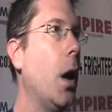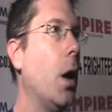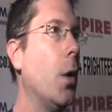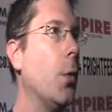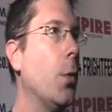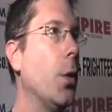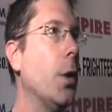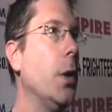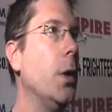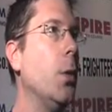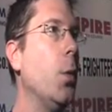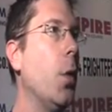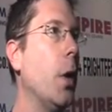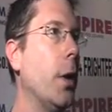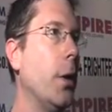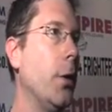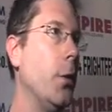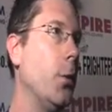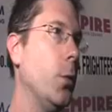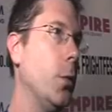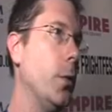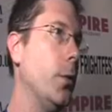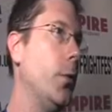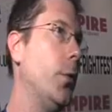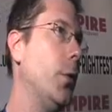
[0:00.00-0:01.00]
really wanted
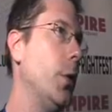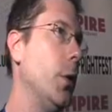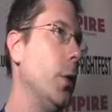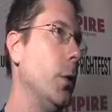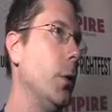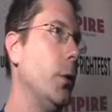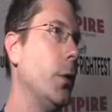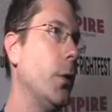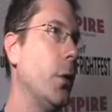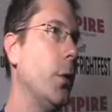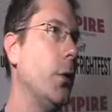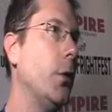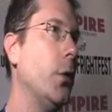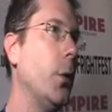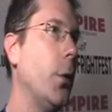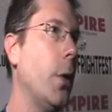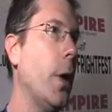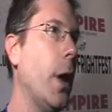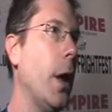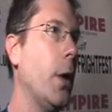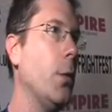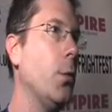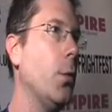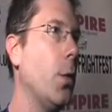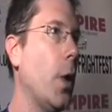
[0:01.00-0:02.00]
to infuse into
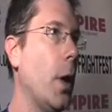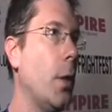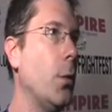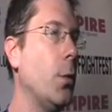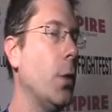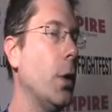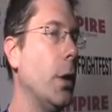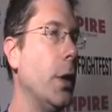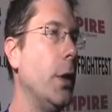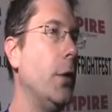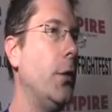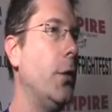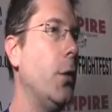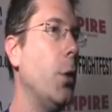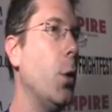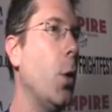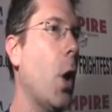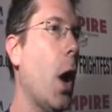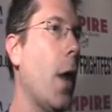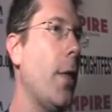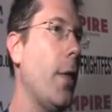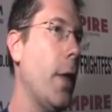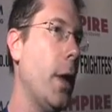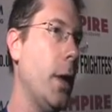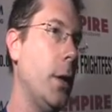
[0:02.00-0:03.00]
it, and really do.
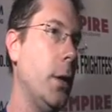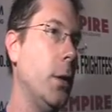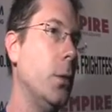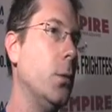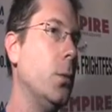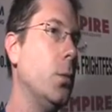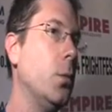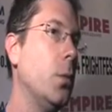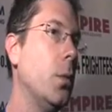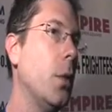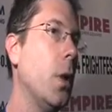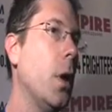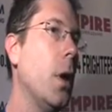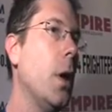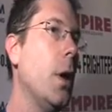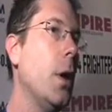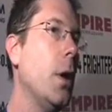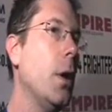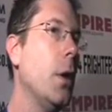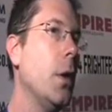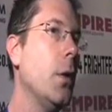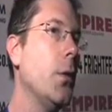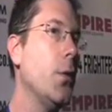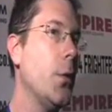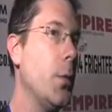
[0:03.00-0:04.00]
And then
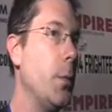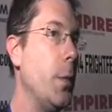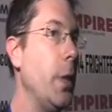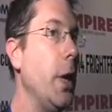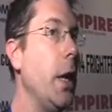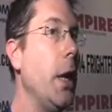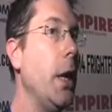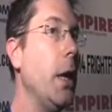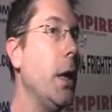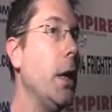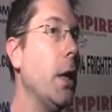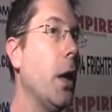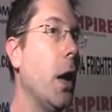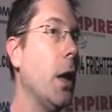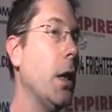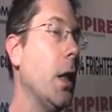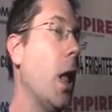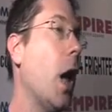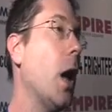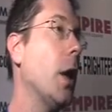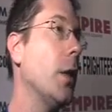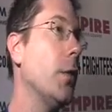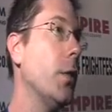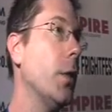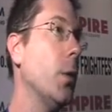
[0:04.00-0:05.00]
for me, a
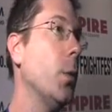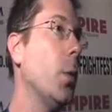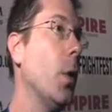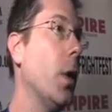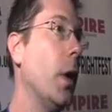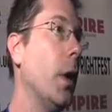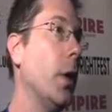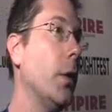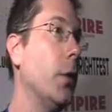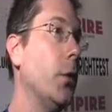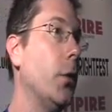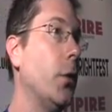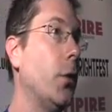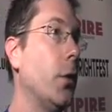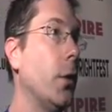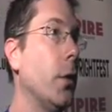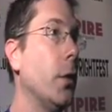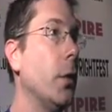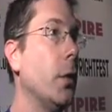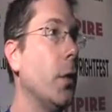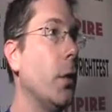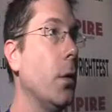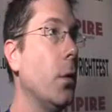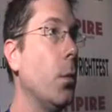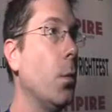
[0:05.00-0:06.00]
lot of it was
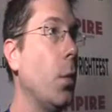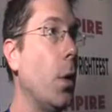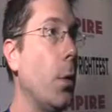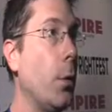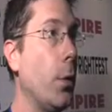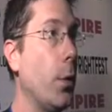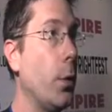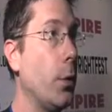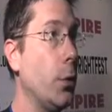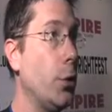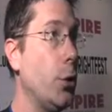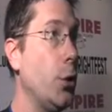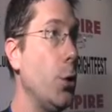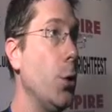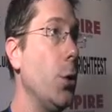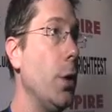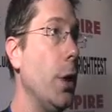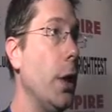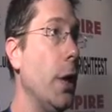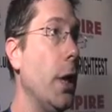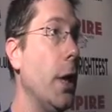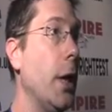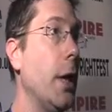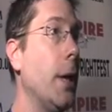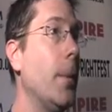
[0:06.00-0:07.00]
when we were
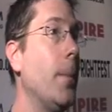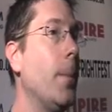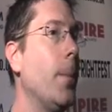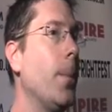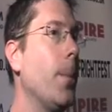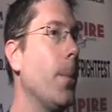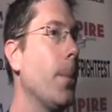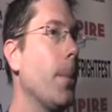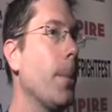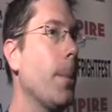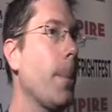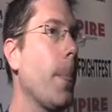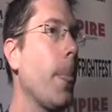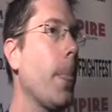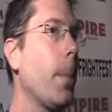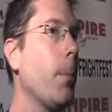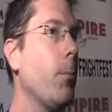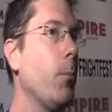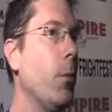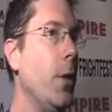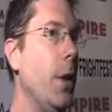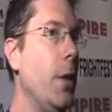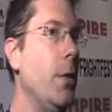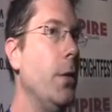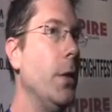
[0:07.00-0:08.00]
shooting it,
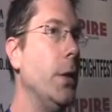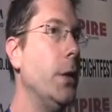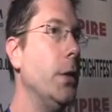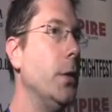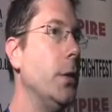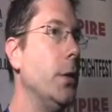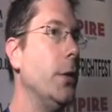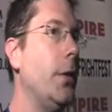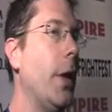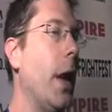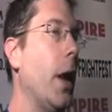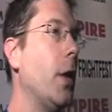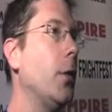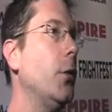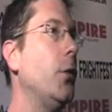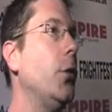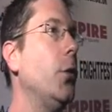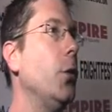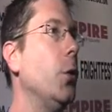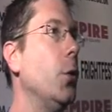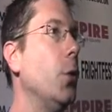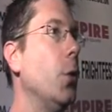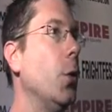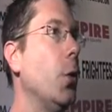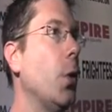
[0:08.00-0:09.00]
even down
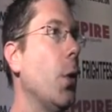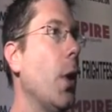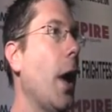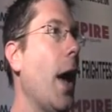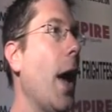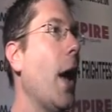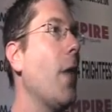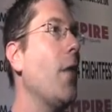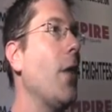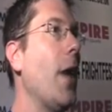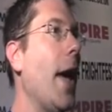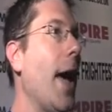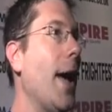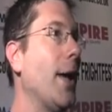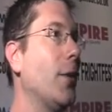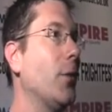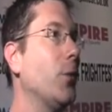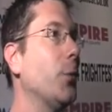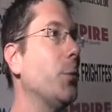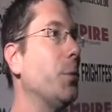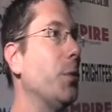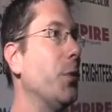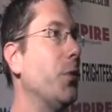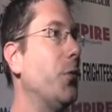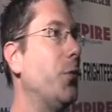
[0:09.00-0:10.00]
to how the
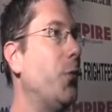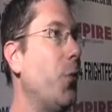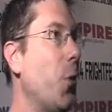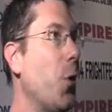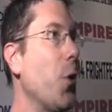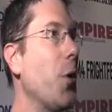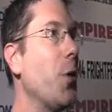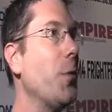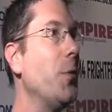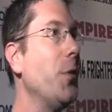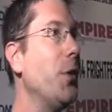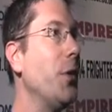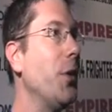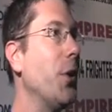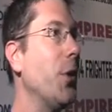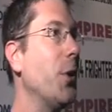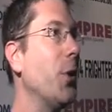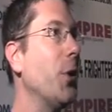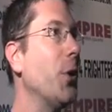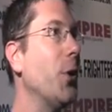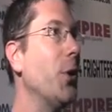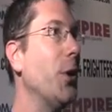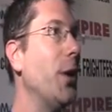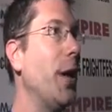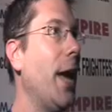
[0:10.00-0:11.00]
actors performed in the
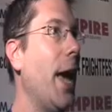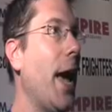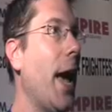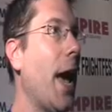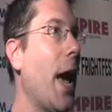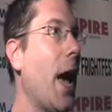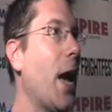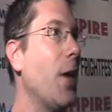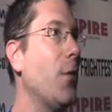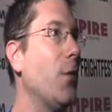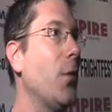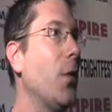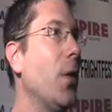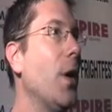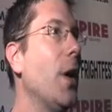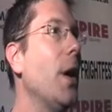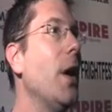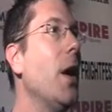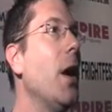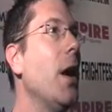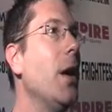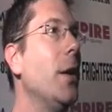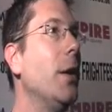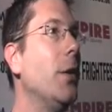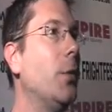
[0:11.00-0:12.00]
early half,
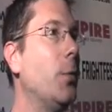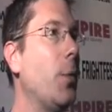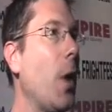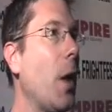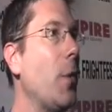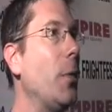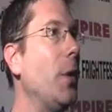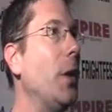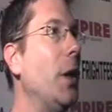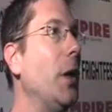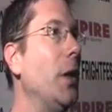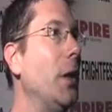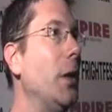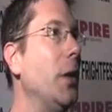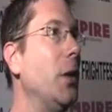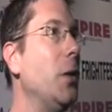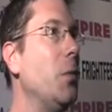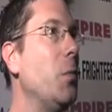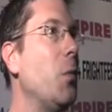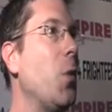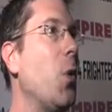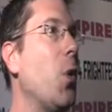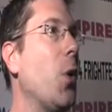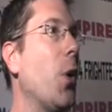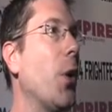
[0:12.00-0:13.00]
was probably a little
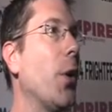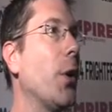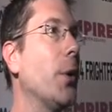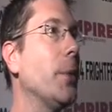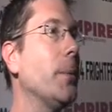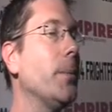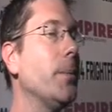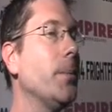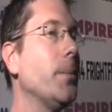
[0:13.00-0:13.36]
more